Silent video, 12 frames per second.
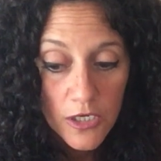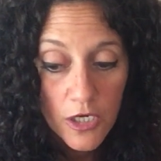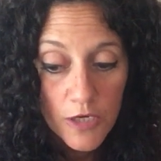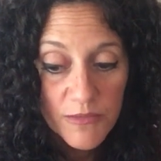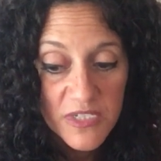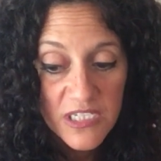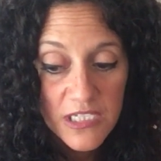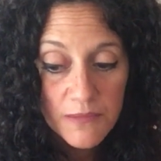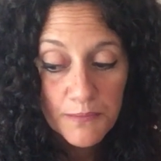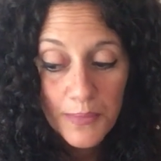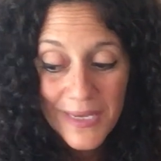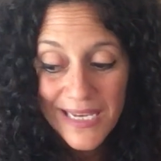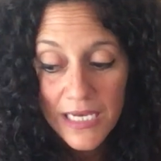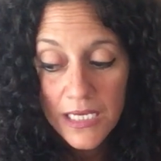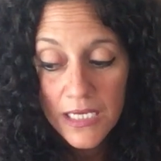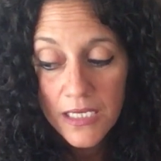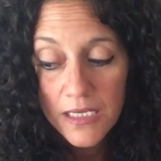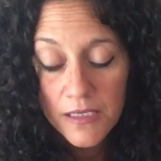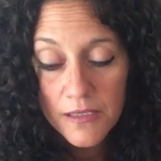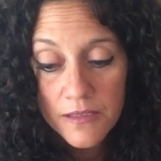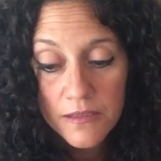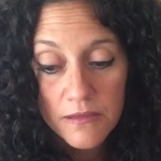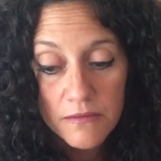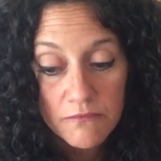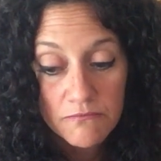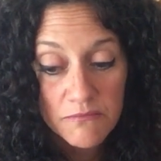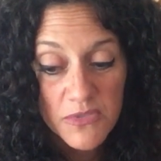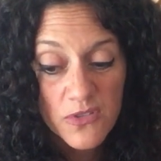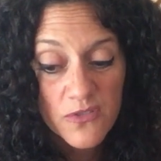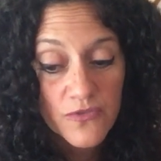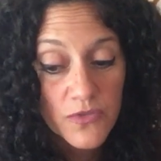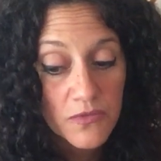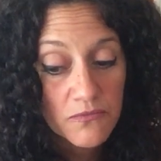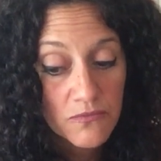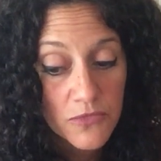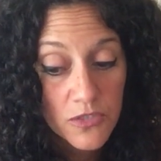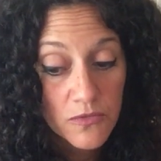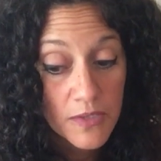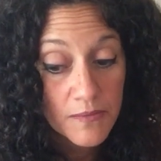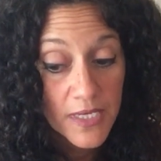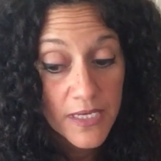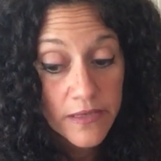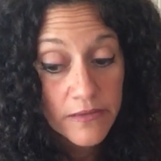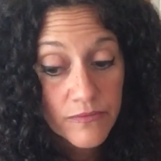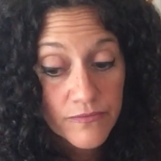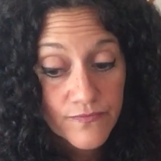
come and speak. Beautiful. That's what I'm getting.